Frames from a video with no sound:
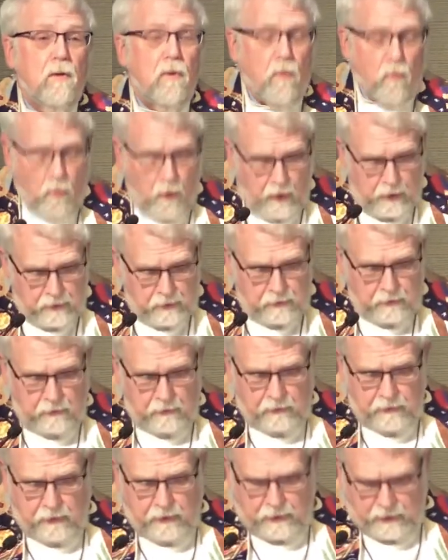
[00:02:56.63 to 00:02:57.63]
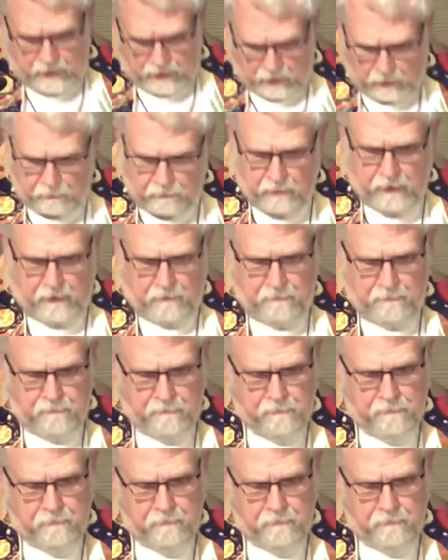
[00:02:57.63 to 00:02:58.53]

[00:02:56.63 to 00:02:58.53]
one can help them."